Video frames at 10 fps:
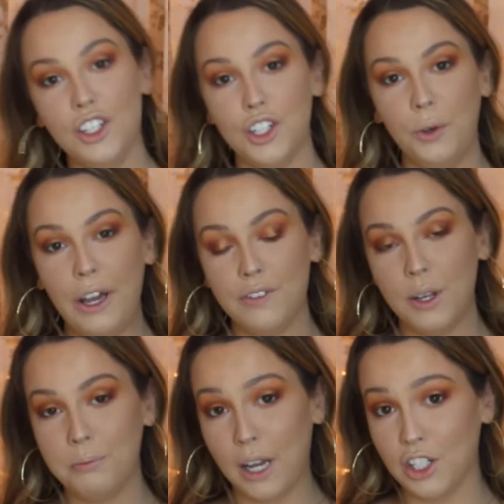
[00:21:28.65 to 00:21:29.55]
do have to
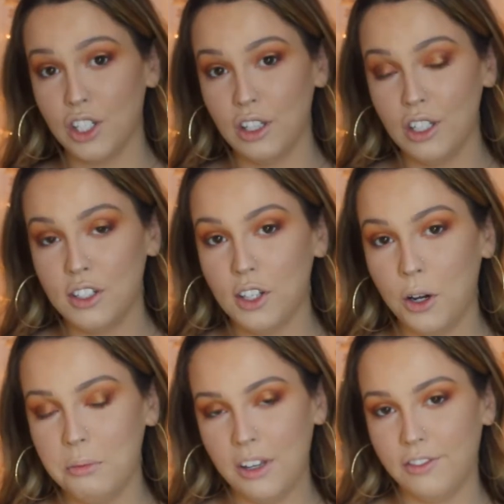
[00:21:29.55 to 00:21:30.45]
mention this though,
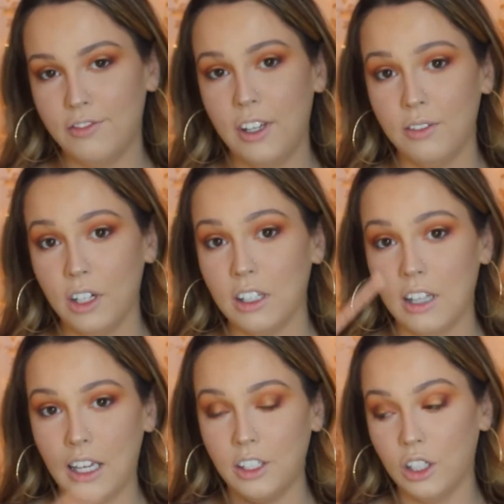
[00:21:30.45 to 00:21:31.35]
my favorite
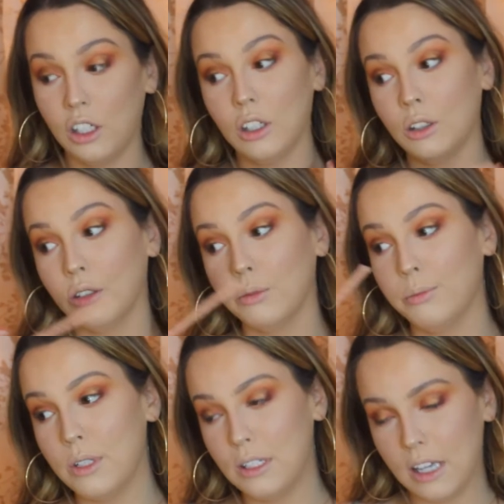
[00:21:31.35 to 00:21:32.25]
liner
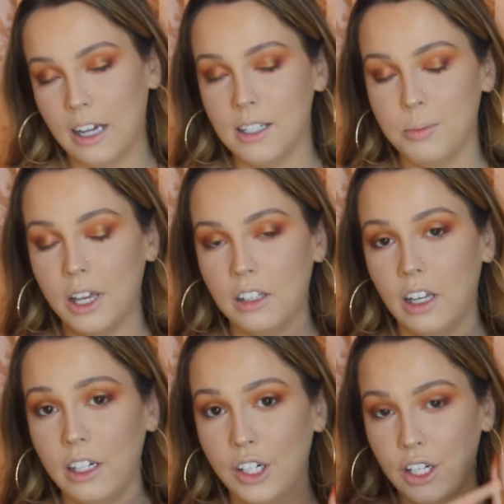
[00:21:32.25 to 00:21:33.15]
besides black
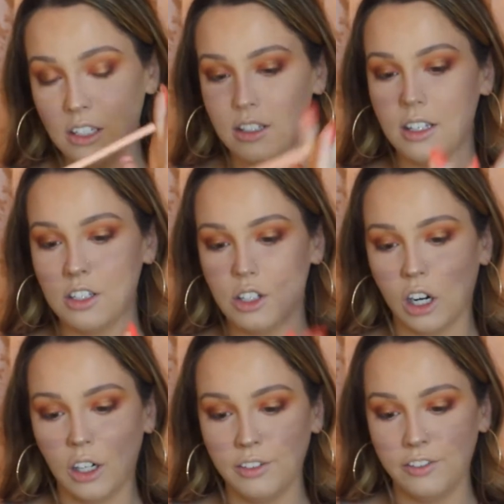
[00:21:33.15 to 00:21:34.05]
liner is this
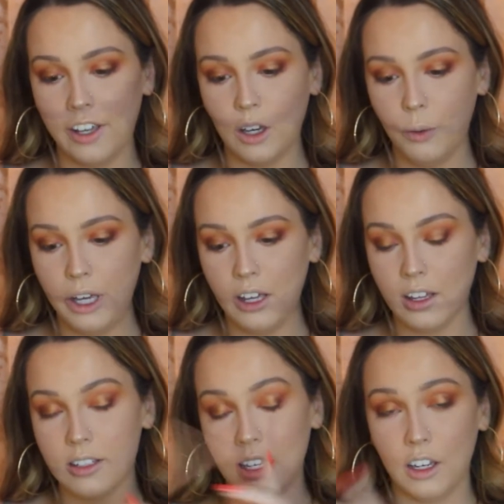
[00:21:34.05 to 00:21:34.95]
Tarte Fake Awake.
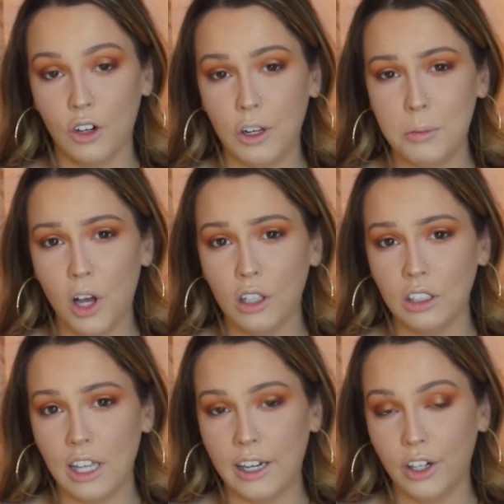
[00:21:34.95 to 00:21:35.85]
It's like a cream colored
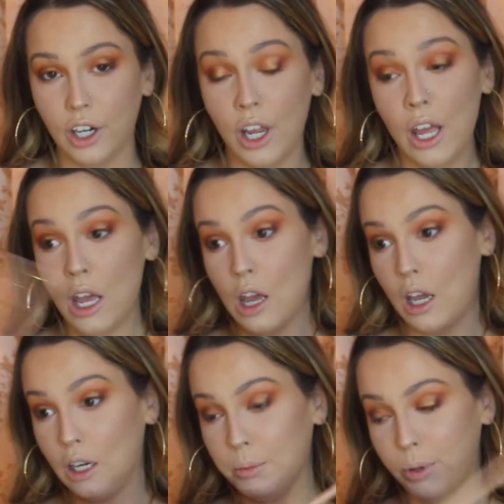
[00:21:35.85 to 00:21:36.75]
liner,
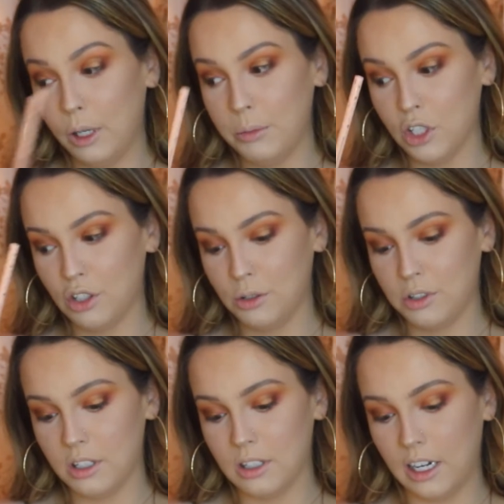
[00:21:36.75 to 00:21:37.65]
and I pretty much use
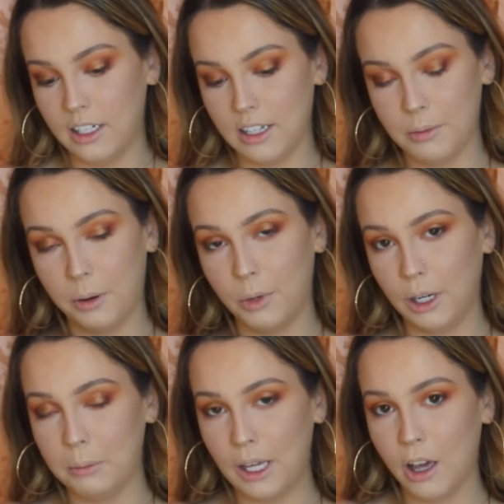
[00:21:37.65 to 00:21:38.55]
this anytime I'm
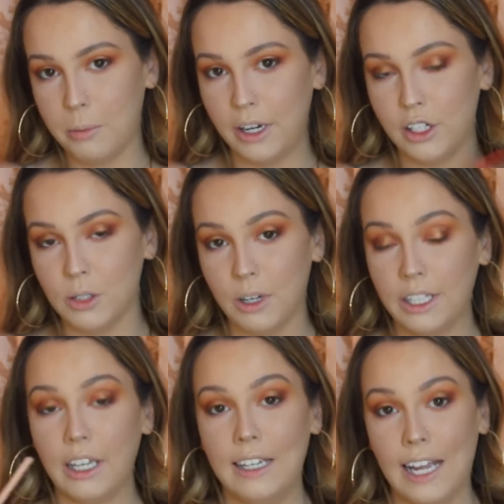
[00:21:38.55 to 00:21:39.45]
wearing makeup and I just want
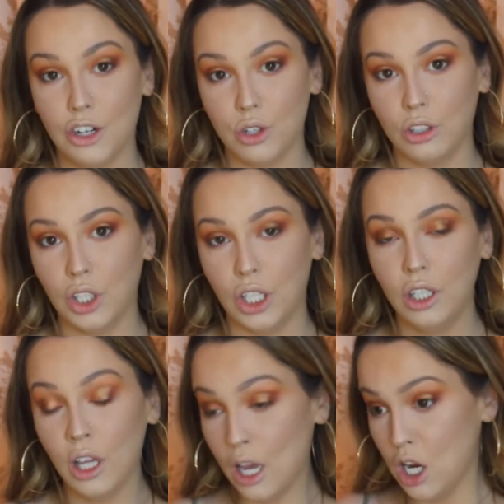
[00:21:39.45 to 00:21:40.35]
like a natural
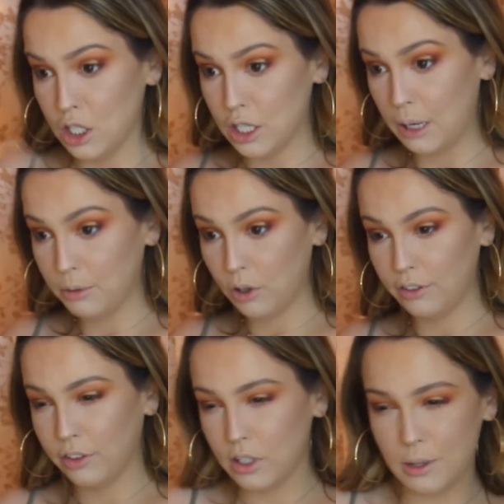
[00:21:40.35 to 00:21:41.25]
look. Today I'm going
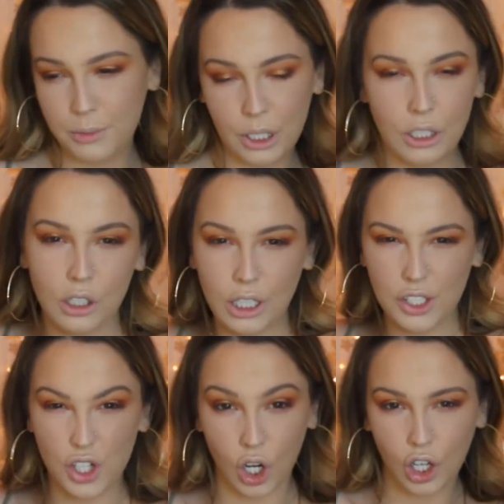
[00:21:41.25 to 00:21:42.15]
for something a little like
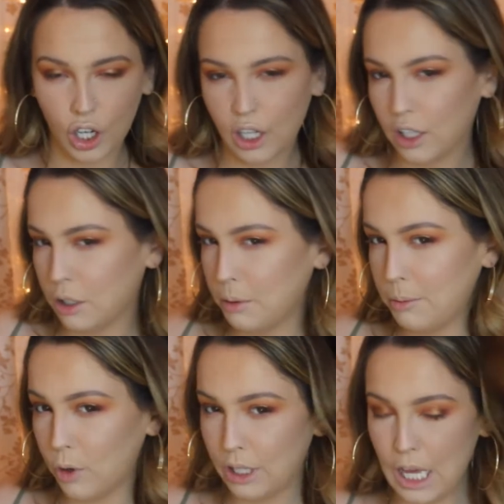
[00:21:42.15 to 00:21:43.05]
darker and a little bit
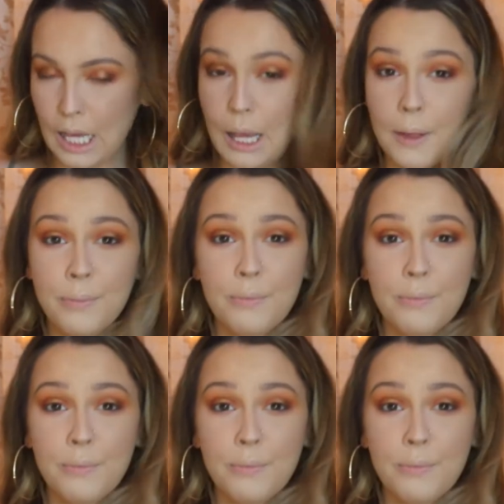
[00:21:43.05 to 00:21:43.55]
more like